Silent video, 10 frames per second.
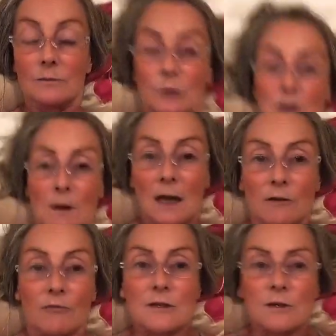When we're in
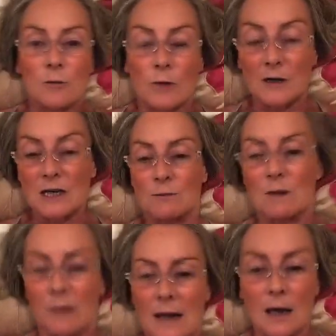a physical bodies, we're
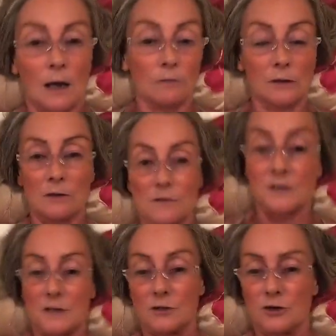playing our roles
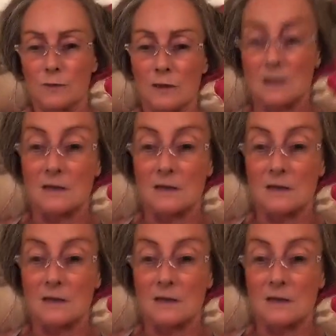as human,